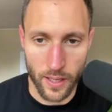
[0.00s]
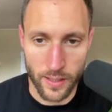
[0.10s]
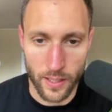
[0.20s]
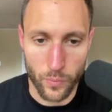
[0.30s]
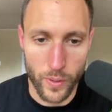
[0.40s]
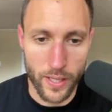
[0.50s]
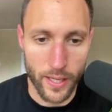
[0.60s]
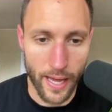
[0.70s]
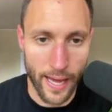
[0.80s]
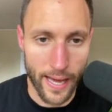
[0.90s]
And then we
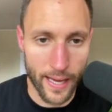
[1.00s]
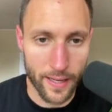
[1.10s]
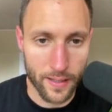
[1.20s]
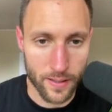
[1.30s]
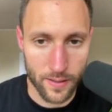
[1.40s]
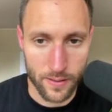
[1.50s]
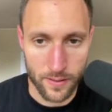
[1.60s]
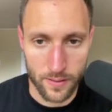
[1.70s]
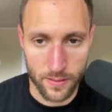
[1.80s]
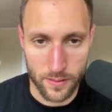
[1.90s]
can add
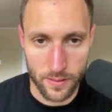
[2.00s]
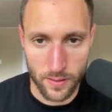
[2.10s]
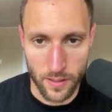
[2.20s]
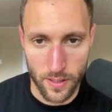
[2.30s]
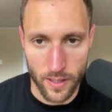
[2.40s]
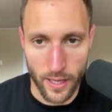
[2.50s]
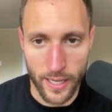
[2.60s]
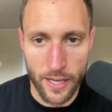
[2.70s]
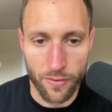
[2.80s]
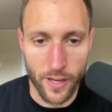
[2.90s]

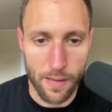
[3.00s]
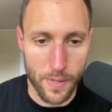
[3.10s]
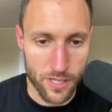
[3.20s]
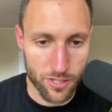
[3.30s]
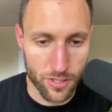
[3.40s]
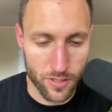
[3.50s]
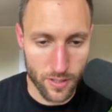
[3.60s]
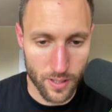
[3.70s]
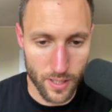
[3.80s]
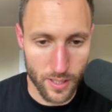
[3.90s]
a different image
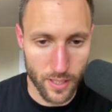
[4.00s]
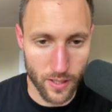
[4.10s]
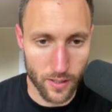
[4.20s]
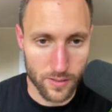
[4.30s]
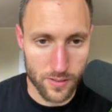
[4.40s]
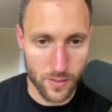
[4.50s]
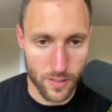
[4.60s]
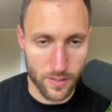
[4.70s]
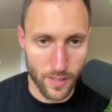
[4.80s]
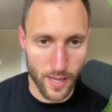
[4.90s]
in here. So in
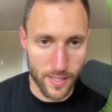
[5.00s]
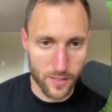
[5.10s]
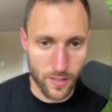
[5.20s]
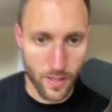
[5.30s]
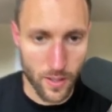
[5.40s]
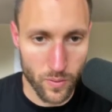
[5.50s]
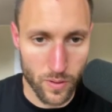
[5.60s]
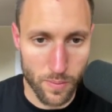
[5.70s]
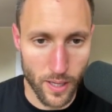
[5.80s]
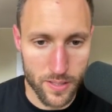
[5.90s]
this case,
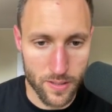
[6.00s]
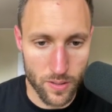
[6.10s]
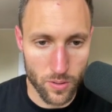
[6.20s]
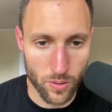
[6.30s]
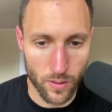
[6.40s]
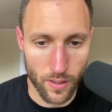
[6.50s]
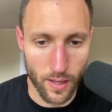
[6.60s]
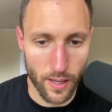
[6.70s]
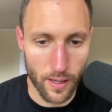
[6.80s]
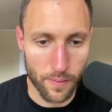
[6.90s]
we might do
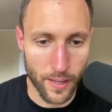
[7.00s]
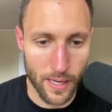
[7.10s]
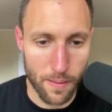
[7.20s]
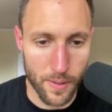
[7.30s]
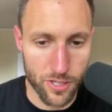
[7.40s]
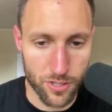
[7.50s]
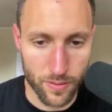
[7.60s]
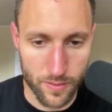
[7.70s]
an image.